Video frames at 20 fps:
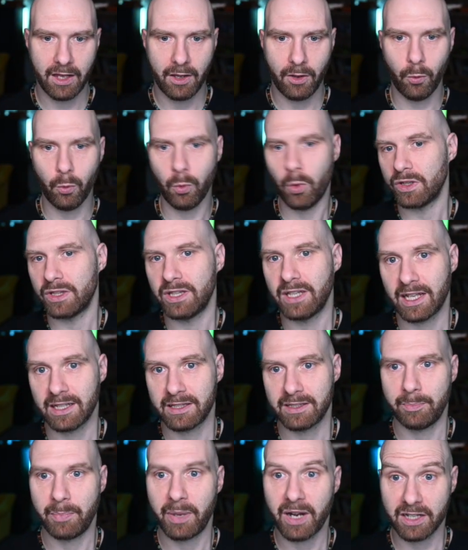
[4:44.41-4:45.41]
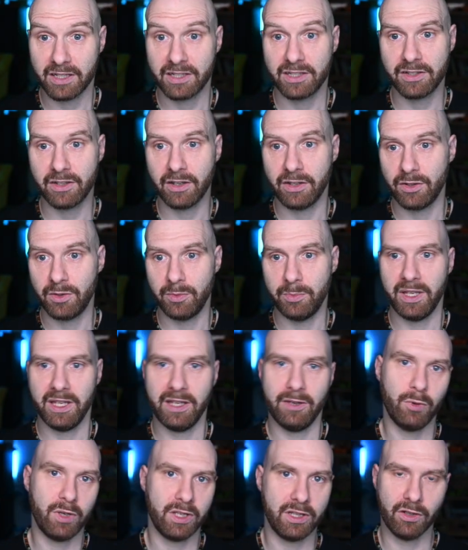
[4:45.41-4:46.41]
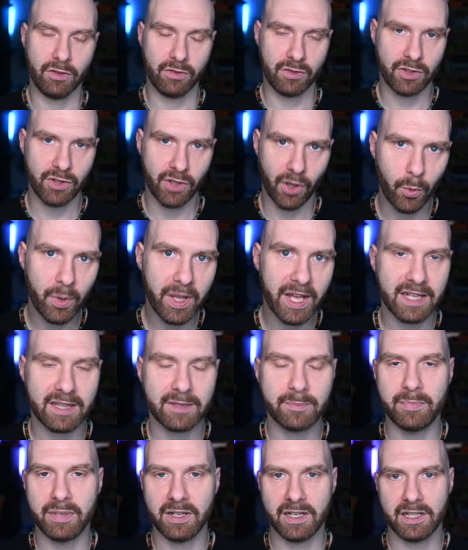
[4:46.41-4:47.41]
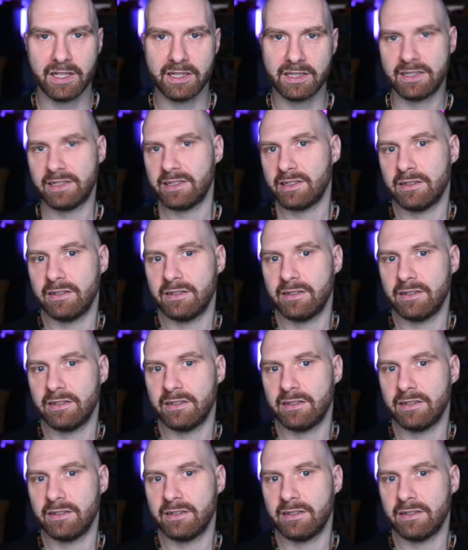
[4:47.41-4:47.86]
What that part is going to be, we don't know yet, but